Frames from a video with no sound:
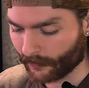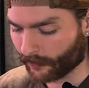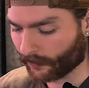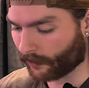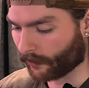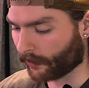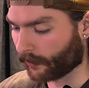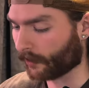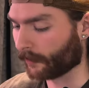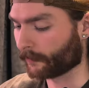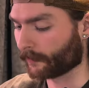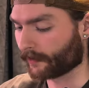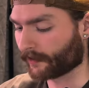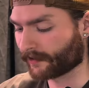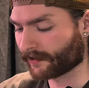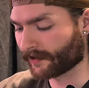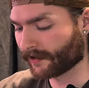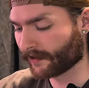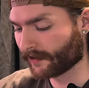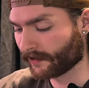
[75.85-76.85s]

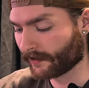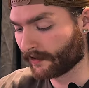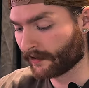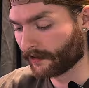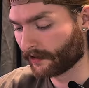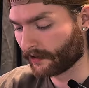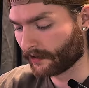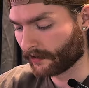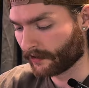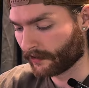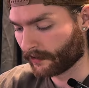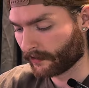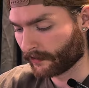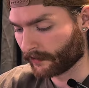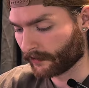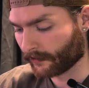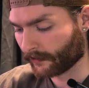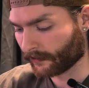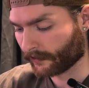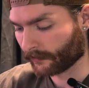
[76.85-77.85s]
It's
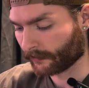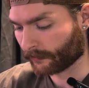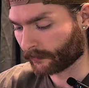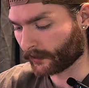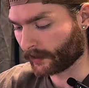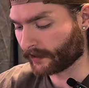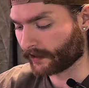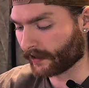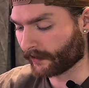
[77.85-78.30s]
pretty